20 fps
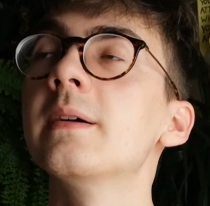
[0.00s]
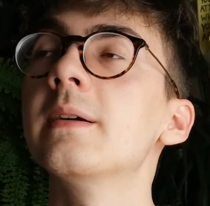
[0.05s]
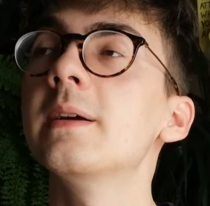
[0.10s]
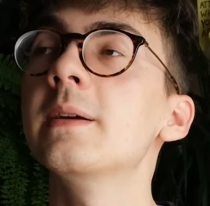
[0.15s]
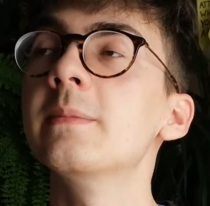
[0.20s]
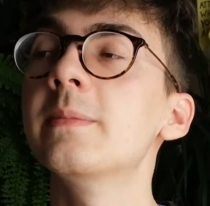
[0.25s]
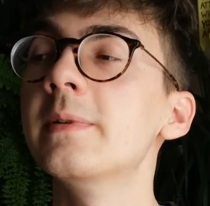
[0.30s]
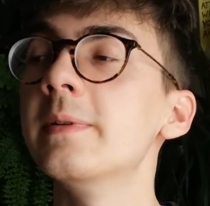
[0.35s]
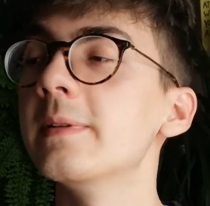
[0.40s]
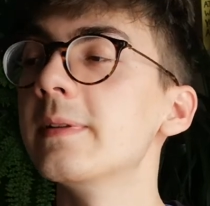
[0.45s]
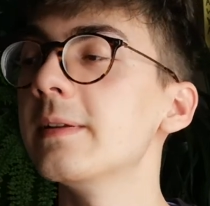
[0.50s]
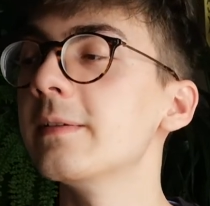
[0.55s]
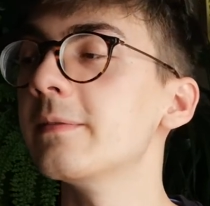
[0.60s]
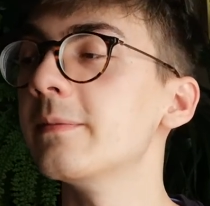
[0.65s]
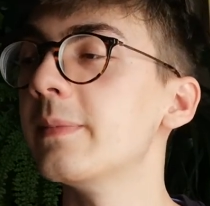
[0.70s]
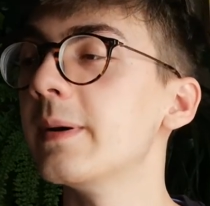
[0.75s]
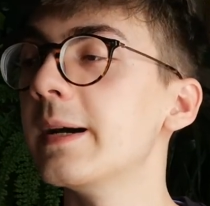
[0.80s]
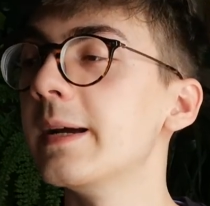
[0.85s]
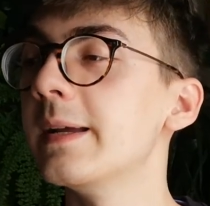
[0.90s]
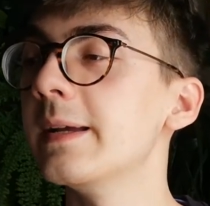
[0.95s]

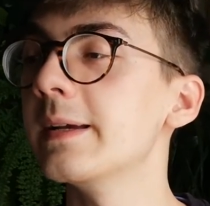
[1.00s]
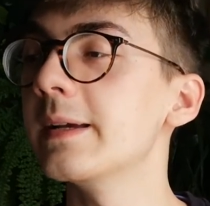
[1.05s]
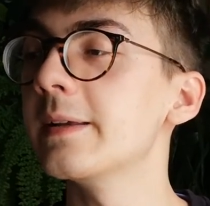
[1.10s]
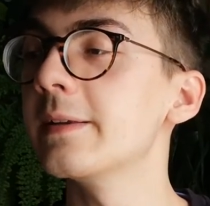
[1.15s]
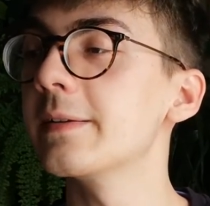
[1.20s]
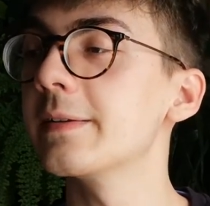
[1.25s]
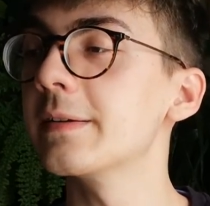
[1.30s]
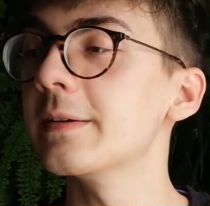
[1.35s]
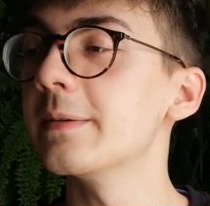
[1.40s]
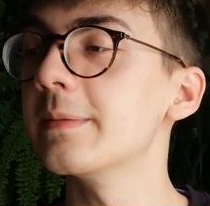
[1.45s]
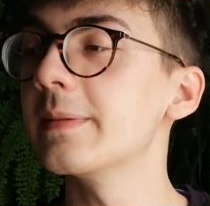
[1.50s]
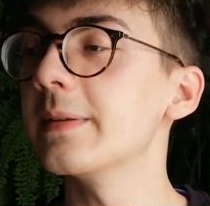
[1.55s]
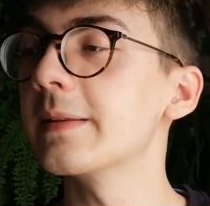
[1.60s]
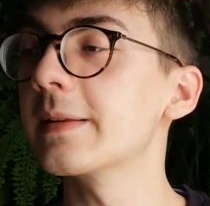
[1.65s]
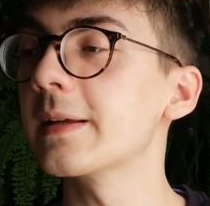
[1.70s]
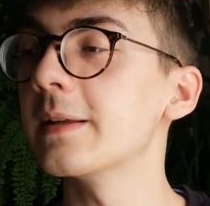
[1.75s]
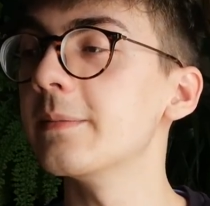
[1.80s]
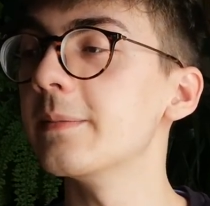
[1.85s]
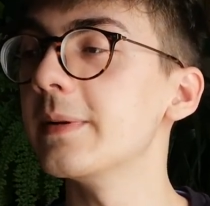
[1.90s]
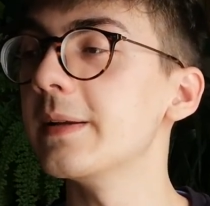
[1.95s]
impulsive buying in shops,
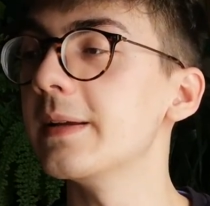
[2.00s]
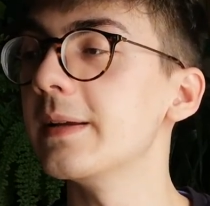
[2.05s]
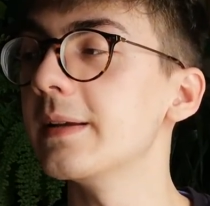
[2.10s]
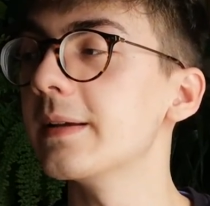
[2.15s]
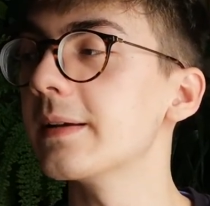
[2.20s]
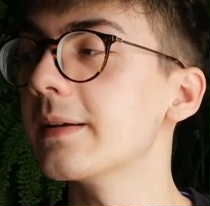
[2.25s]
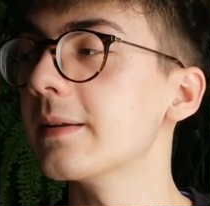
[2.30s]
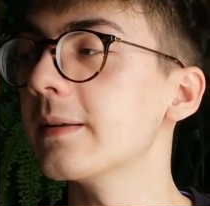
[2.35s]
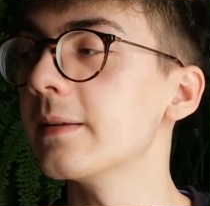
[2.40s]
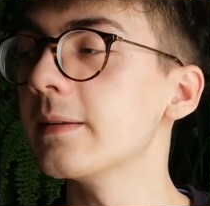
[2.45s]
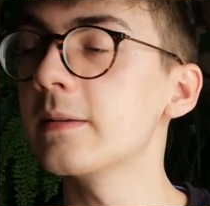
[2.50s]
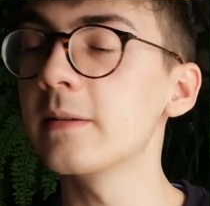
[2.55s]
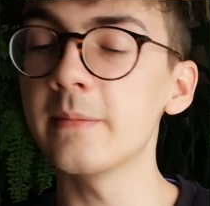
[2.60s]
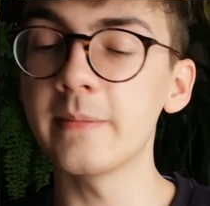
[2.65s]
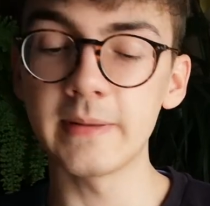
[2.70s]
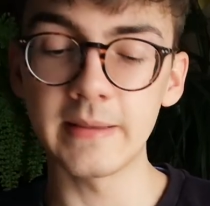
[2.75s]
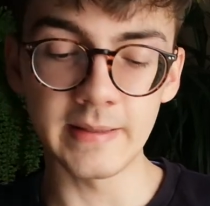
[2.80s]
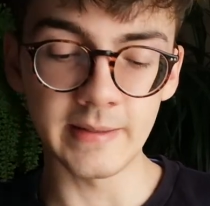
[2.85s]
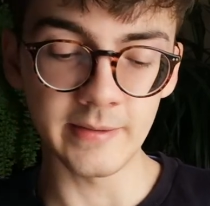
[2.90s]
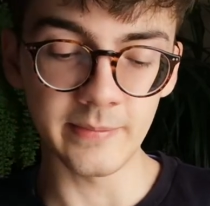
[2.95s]
it can be a little
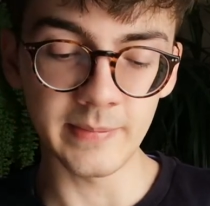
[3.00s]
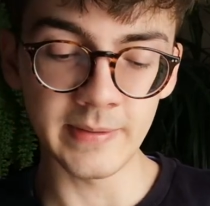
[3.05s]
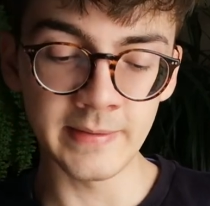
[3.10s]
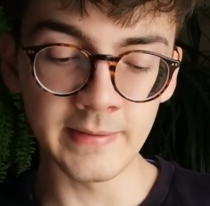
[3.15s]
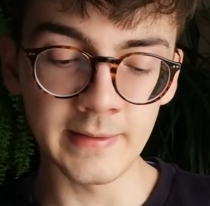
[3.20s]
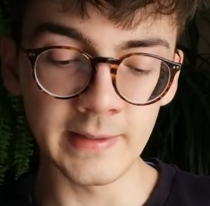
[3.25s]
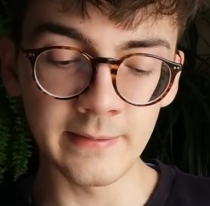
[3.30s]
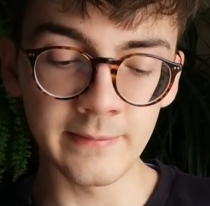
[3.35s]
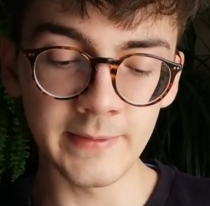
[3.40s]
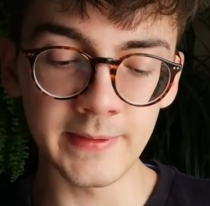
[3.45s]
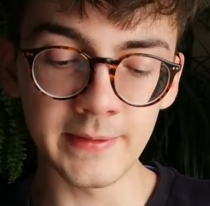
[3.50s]
bit expensive,